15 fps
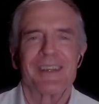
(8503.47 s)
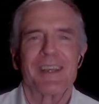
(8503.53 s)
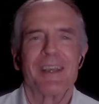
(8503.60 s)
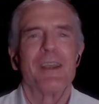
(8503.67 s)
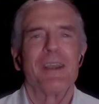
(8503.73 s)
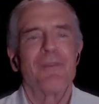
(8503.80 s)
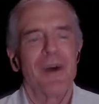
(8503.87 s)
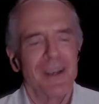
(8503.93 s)

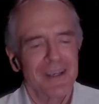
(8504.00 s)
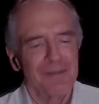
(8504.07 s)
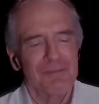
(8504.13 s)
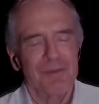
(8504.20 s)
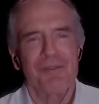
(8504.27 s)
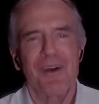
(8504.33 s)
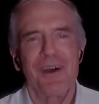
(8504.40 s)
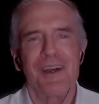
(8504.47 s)
If I can
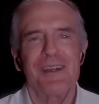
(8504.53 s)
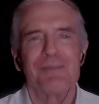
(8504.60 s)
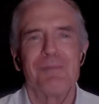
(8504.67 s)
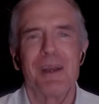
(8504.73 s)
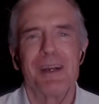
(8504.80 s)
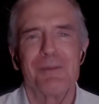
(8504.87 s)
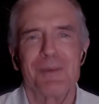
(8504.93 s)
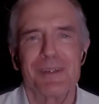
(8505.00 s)
provide
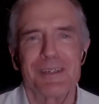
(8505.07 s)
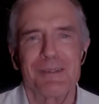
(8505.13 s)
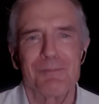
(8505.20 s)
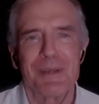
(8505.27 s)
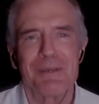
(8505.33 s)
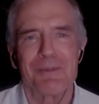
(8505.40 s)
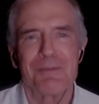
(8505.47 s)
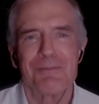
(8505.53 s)
merriment to
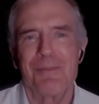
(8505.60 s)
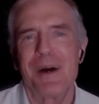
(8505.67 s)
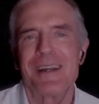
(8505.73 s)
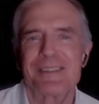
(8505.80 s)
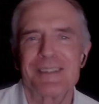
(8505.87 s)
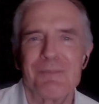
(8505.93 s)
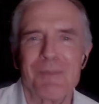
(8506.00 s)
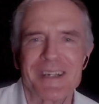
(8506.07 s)
people by
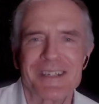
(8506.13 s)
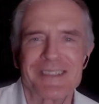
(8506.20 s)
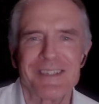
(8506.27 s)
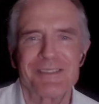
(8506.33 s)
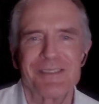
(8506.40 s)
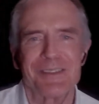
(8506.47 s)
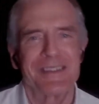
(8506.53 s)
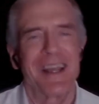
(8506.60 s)
some
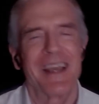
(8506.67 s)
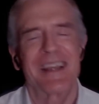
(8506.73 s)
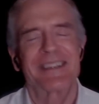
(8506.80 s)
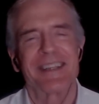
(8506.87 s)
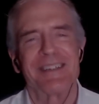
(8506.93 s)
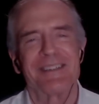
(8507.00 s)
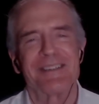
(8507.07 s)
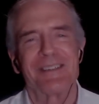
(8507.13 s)

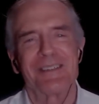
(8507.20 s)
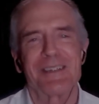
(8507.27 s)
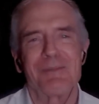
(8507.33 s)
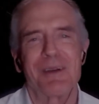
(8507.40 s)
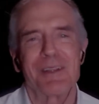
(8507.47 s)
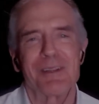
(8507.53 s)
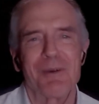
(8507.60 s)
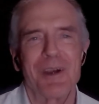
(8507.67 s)
eccentricity
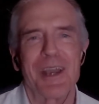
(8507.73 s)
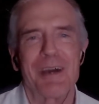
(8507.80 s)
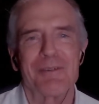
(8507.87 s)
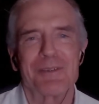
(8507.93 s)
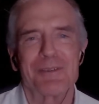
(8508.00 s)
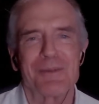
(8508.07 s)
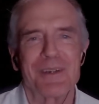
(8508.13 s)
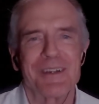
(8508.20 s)
about the way I
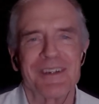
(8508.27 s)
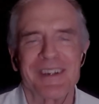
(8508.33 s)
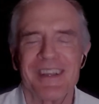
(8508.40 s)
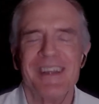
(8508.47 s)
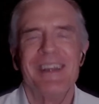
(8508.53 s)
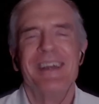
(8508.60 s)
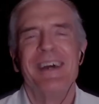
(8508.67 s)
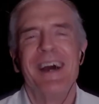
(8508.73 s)
was reared,
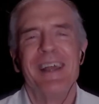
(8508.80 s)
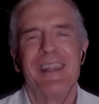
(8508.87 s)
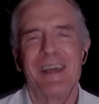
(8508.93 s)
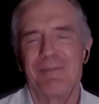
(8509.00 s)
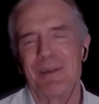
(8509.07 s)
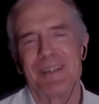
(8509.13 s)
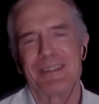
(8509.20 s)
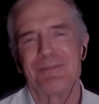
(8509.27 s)
that
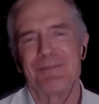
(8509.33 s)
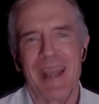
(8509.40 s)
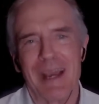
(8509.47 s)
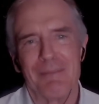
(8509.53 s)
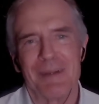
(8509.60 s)
makes me happy.